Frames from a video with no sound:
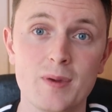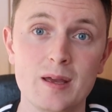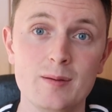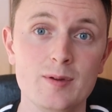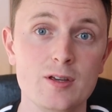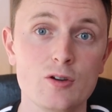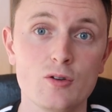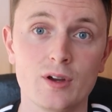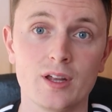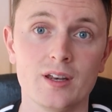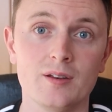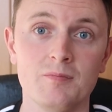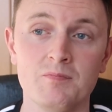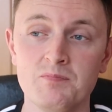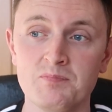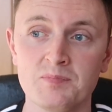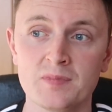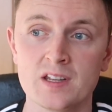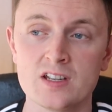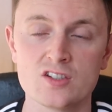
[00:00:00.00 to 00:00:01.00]
Maybe you can
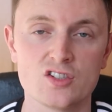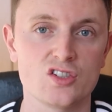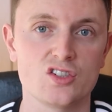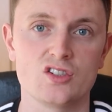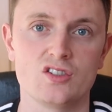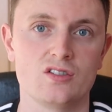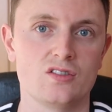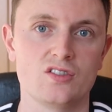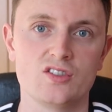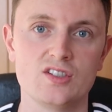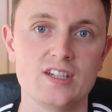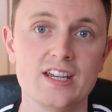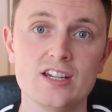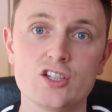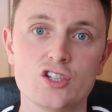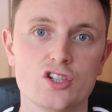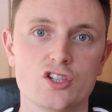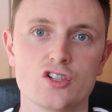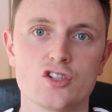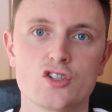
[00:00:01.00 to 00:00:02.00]

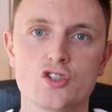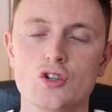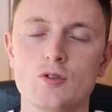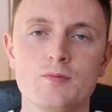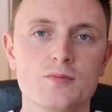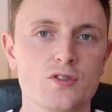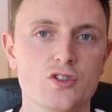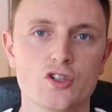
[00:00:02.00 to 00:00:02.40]
stitch some